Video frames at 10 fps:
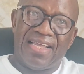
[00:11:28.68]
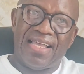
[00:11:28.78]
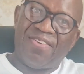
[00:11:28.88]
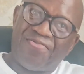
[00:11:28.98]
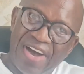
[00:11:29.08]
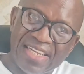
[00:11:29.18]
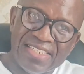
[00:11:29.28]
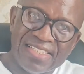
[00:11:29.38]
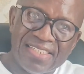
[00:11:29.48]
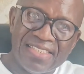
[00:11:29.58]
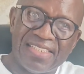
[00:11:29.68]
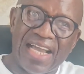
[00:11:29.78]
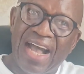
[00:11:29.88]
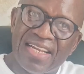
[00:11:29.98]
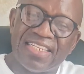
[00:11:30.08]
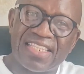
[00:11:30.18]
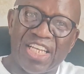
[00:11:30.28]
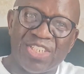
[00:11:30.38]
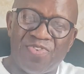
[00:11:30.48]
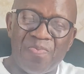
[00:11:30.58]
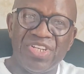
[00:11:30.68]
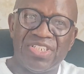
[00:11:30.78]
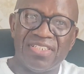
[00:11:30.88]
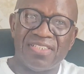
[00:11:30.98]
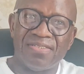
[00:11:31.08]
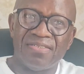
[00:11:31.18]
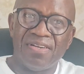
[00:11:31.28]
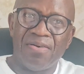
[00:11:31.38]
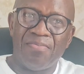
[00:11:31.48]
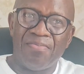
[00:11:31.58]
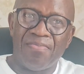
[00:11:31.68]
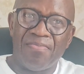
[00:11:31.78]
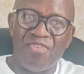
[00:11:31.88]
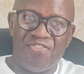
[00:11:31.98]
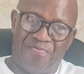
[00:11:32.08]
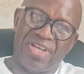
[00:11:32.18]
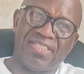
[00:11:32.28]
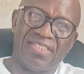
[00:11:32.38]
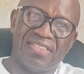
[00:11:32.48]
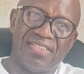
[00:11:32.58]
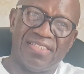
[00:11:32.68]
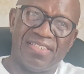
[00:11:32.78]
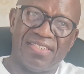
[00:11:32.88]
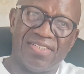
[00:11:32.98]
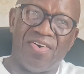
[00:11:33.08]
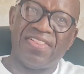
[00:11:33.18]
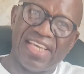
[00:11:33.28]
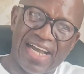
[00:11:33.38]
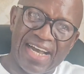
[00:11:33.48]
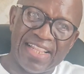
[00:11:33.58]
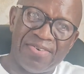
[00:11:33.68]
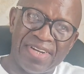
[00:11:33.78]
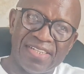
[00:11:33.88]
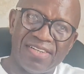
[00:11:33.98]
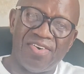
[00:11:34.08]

and funding the anti-transformation movement on the other one.